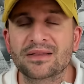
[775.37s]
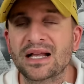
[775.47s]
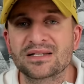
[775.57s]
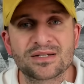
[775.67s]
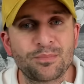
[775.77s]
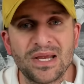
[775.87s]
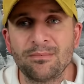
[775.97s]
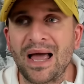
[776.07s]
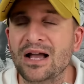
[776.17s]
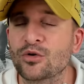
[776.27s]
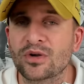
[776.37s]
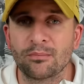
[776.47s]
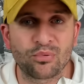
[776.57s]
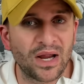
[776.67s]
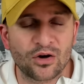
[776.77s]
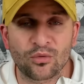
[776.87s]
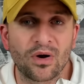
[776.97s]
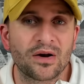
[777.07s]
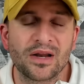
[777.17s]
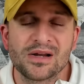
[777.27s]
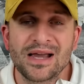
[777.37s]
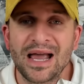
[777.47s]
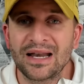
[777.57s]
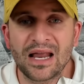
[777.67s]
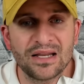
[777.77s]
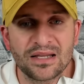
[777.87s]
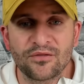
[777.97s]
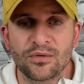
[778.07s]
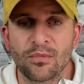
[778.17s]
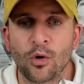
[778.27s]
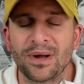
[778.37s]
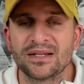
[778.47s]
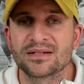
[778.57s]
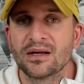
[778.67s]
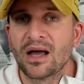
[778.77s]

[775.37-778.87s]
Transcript: That speed back who can break a run at any given moment.